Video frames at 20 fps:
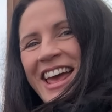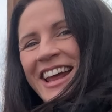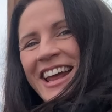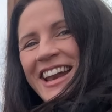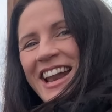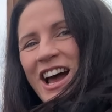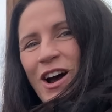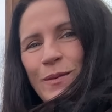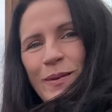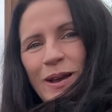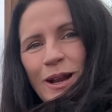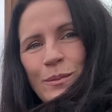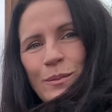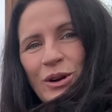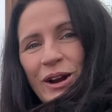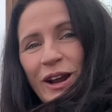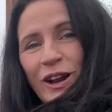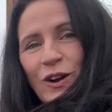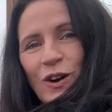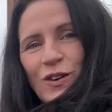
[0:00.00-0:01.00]
Now I'm going to
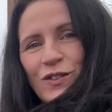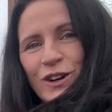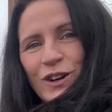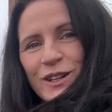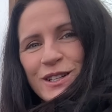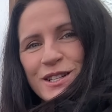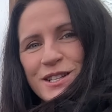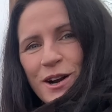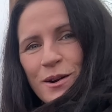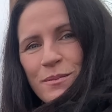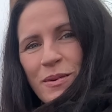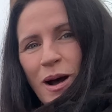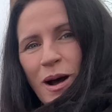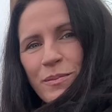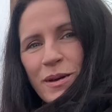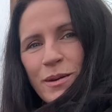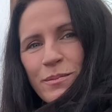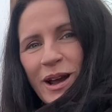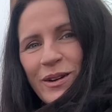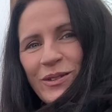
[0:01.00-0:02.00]
bring it over and start
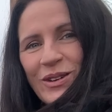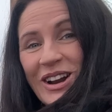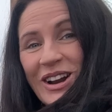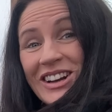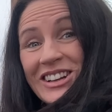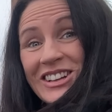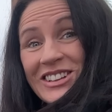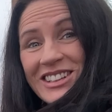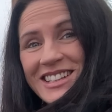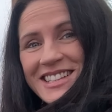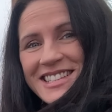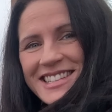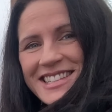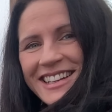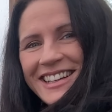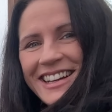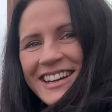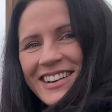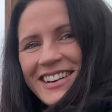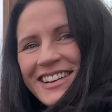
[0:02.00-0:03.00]
popping my ranunculus
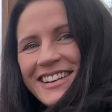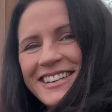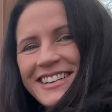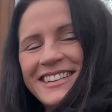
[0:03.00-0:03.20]
in here.